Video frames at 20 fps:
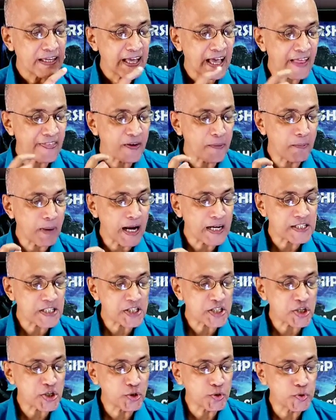And the
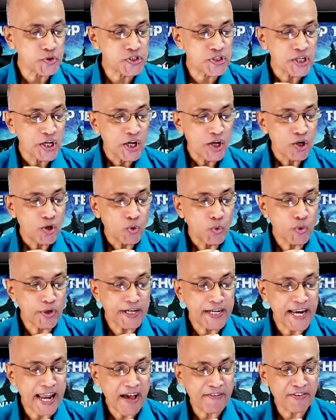multitudes
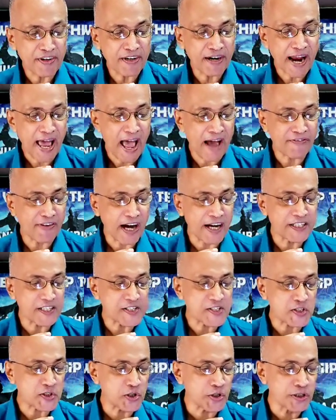would never have
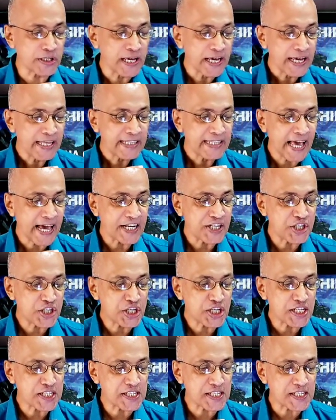understood that
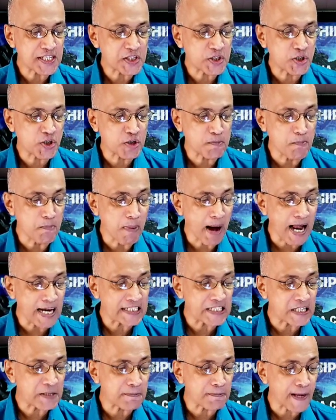Jesus could
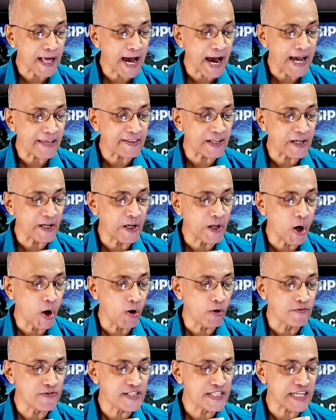multiply the
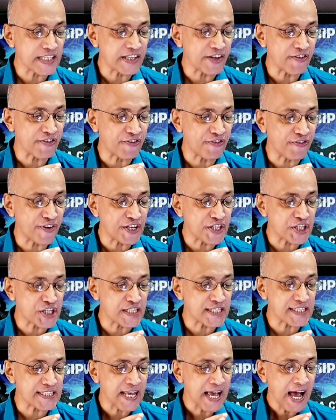loaves and the
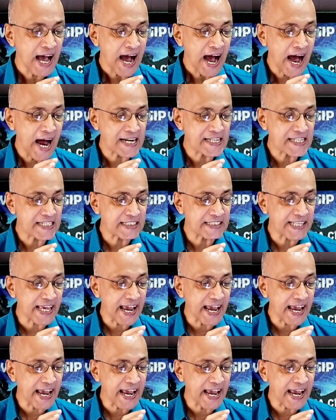fishes unless